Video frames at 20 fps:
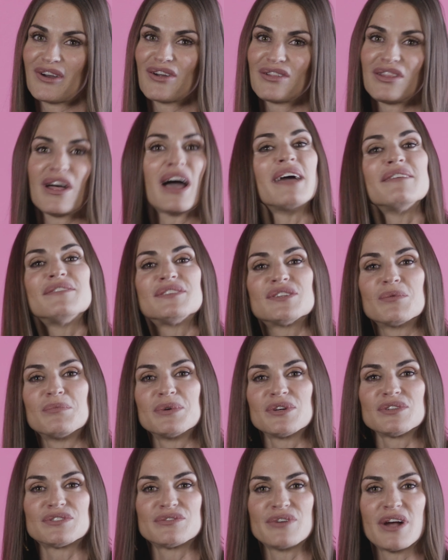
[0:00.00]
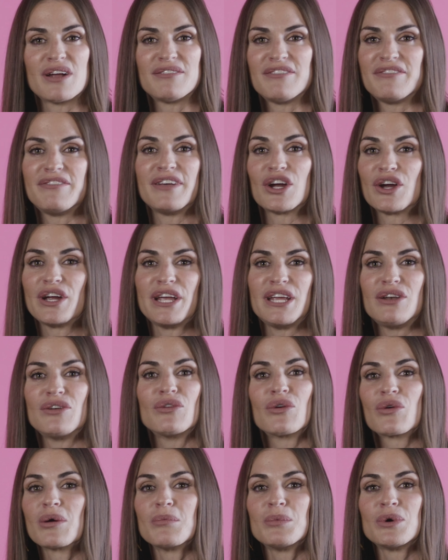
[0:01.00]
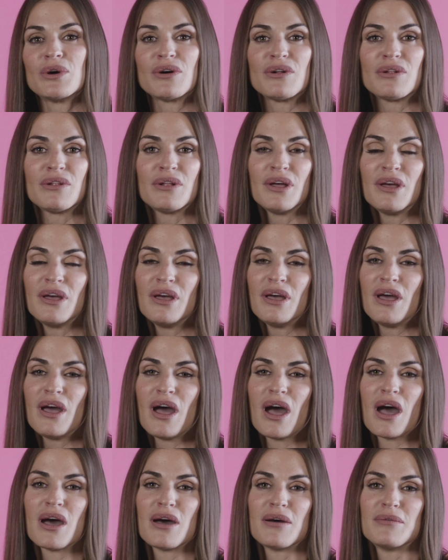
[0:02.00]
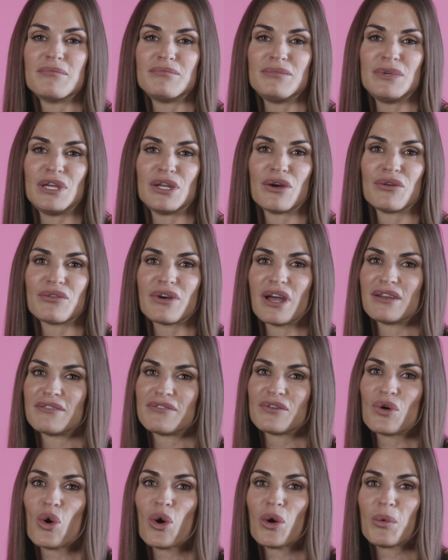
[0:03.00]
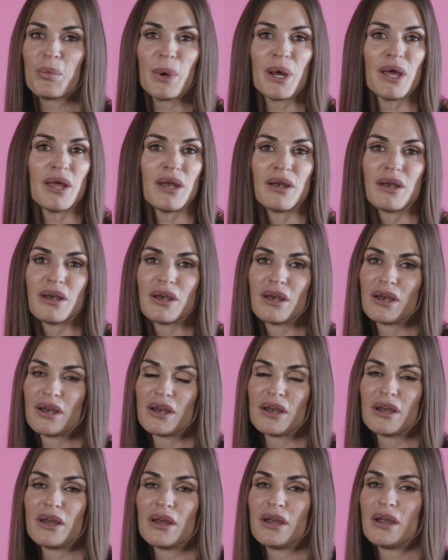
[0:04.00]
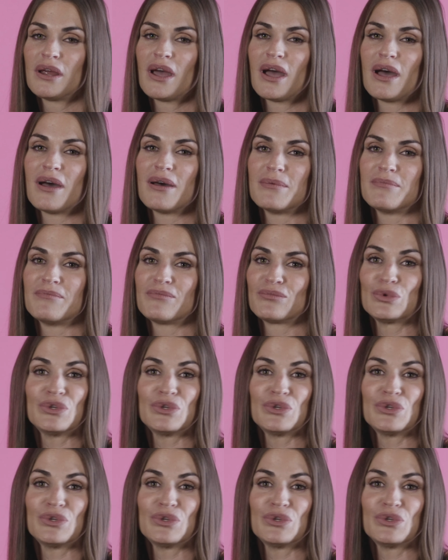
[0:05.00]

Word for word: Our lives are built around a very normal, um, you know, kind of corporate um,